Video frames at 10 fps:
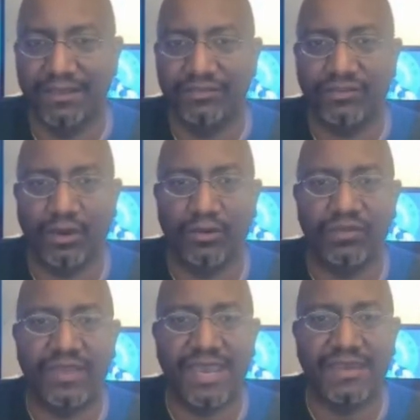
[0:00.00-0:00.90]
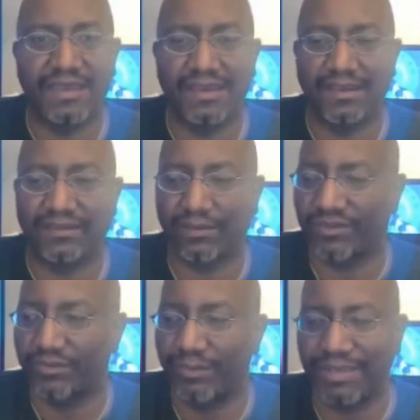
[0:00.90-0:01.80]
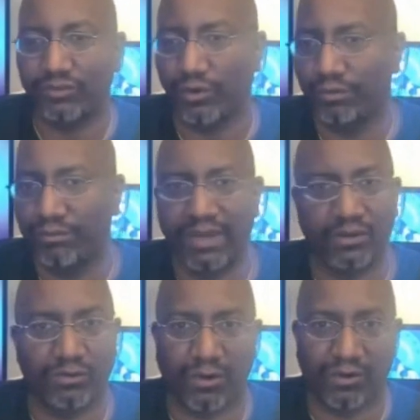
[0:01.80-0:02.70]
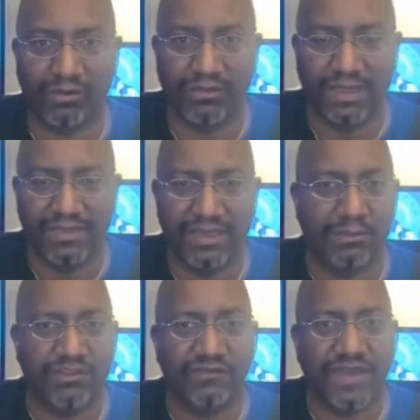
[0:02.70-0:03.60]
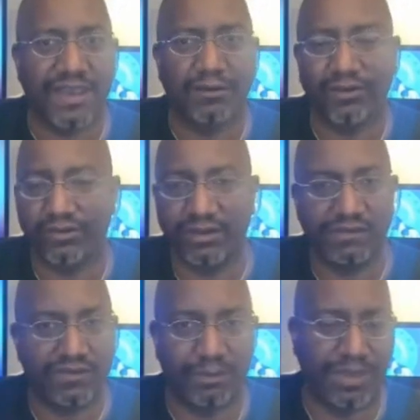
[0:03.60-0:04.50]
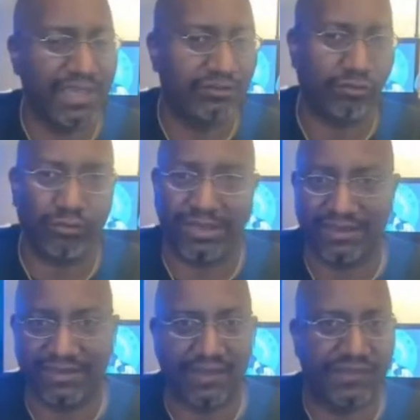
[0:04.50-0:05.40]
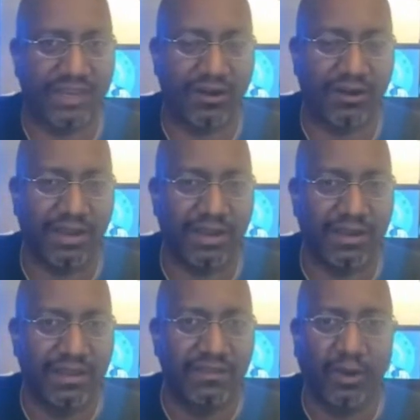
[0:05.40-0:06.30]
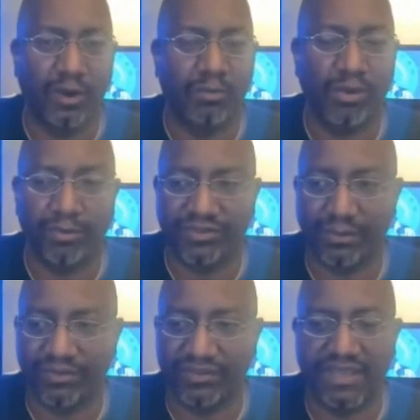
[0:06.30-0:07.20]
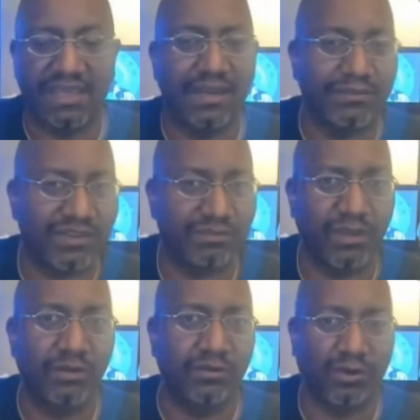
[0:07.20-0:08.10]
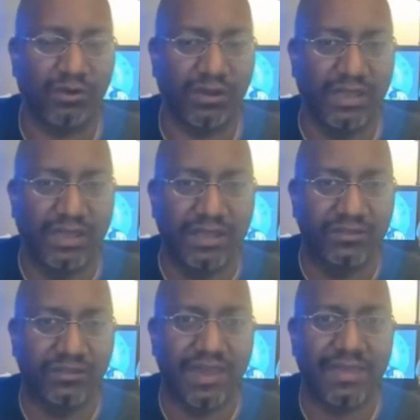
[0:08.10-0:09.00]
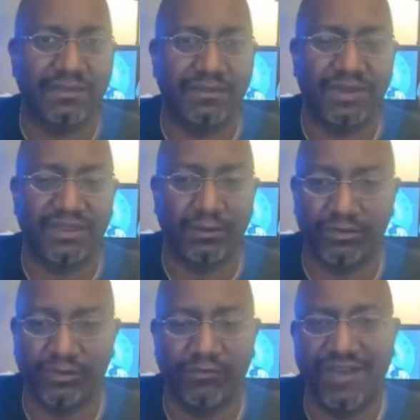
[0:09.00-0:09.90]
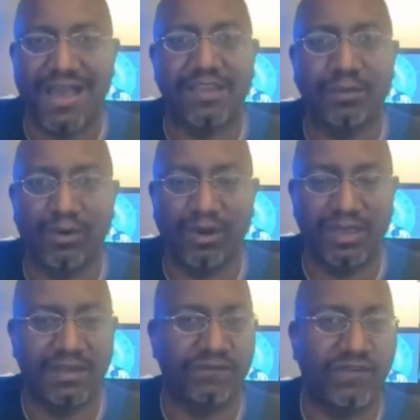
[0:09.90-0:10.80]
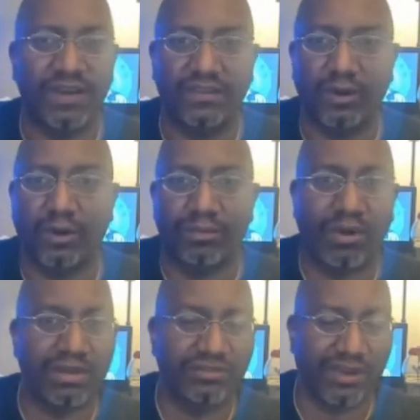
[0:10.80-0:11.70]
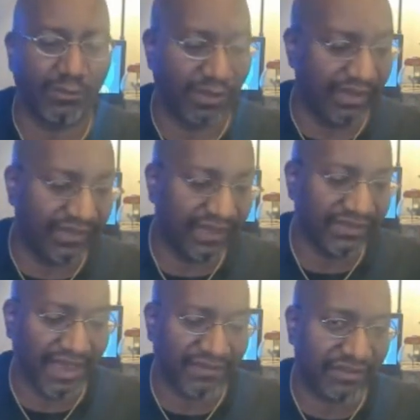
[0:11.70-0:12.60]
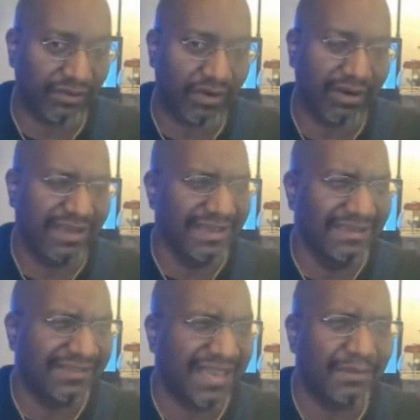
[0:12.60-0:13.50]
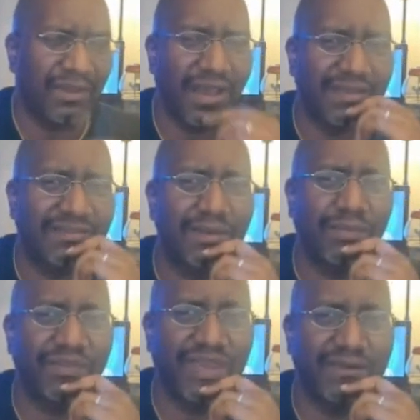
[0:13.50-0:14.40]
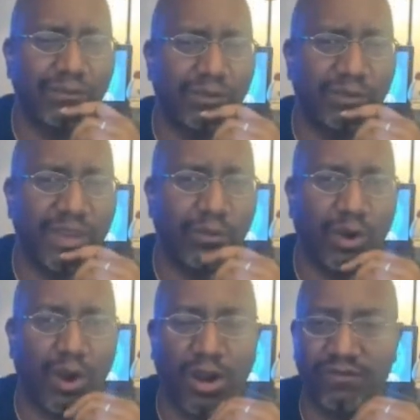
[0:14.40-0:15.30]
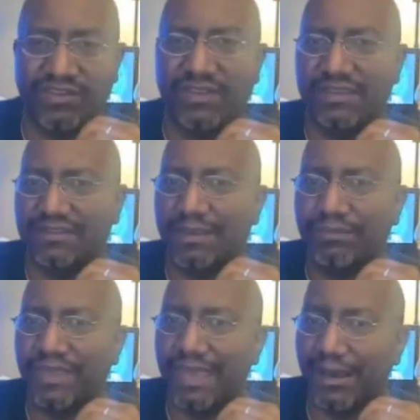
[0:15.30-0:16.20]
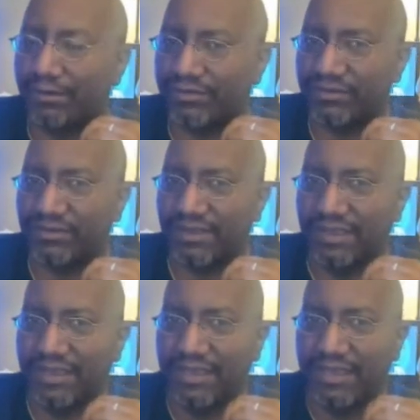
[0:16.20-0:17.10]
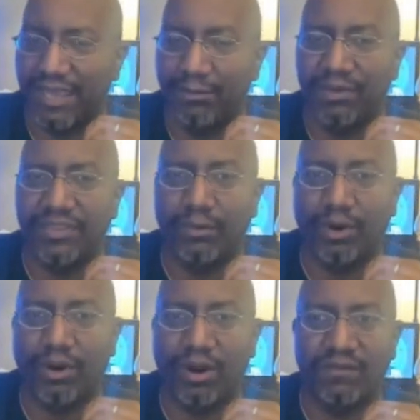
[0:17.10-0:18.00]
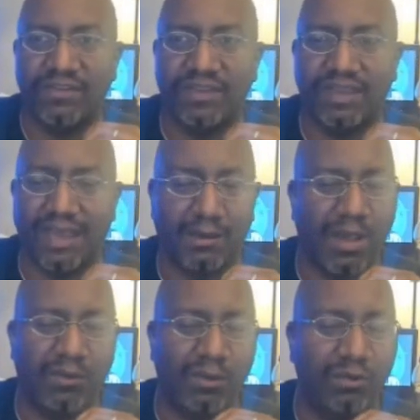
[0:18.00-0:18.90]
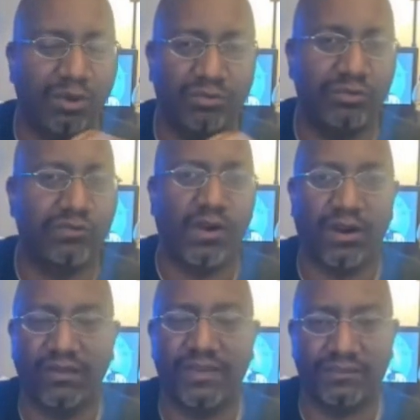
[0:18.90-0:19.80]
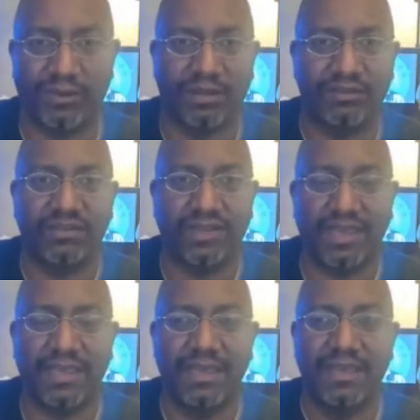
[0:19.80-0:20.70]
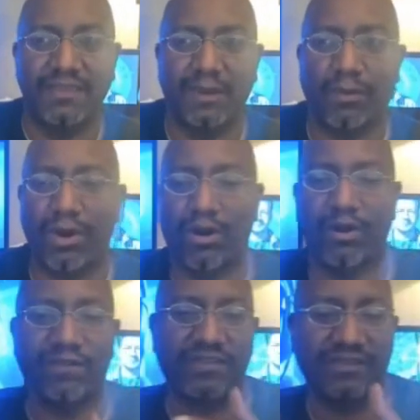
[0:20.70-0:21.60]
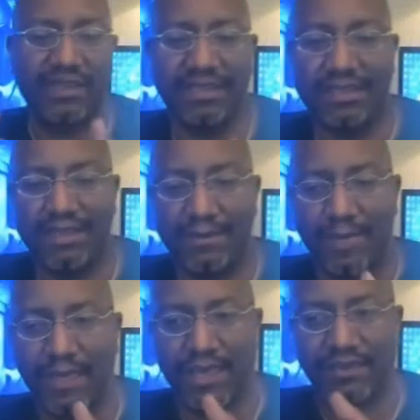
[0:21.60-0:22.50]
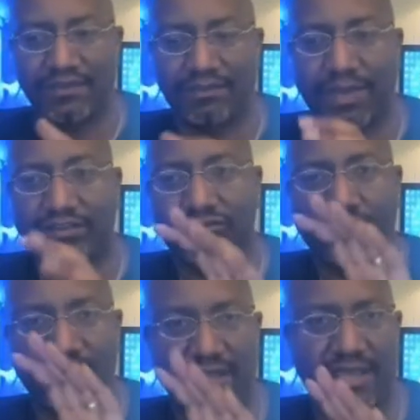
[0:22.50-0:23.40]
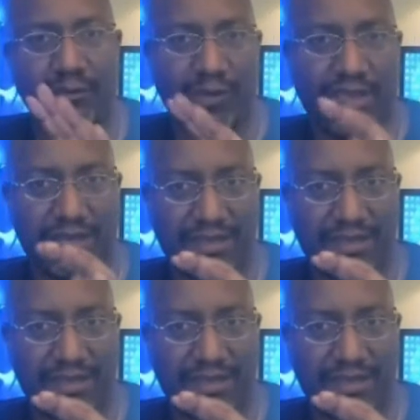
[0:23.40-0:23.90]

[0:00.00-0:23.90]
So they needed some special mineral that was found underneath the big trees out there. And the whole point was, there was digging up this mineral so that, because it was so valuable and it funded the whole project. Well, in this avatar, same concept, but they were harvesting something else. And what they were harvesting, I won't go too far on this one. I'll just say they were harvesting a special liquid